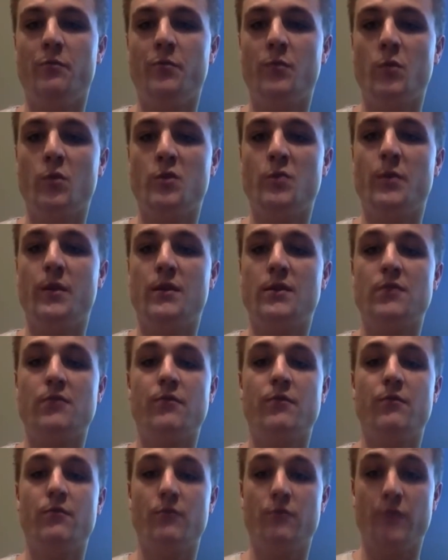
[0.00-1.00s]
which means
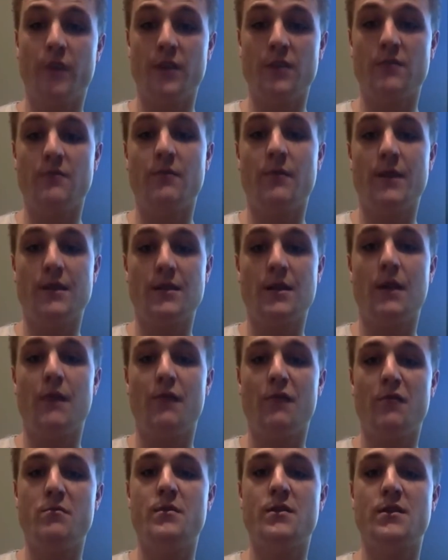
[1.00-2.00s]
the rest must come
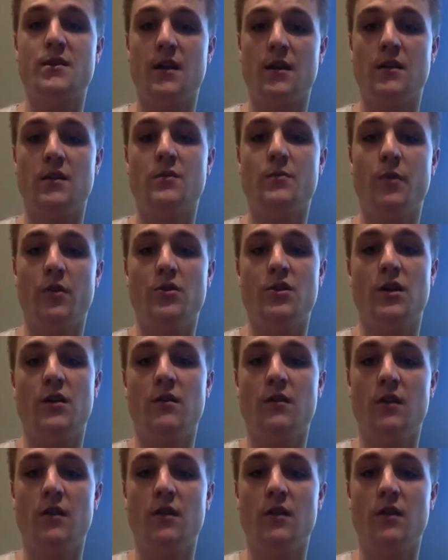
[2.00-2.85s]
from the sun exposure.